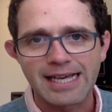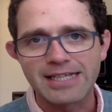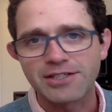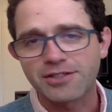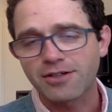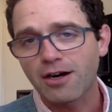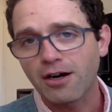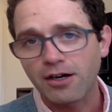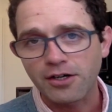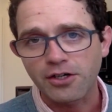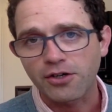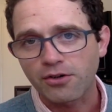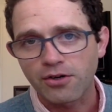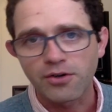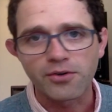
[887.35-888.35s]
and start
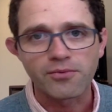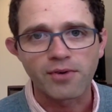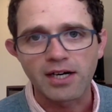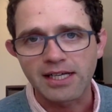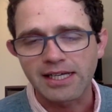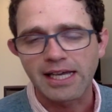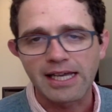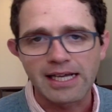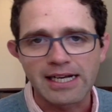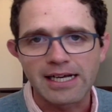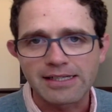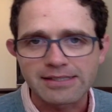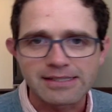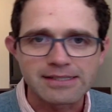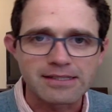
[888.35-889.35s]
your own running gait
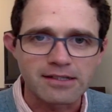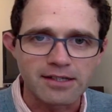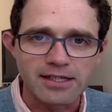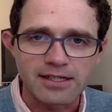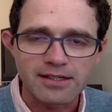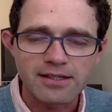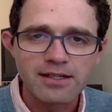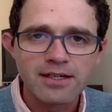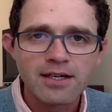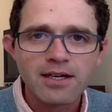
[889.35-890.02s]
analysis clinic.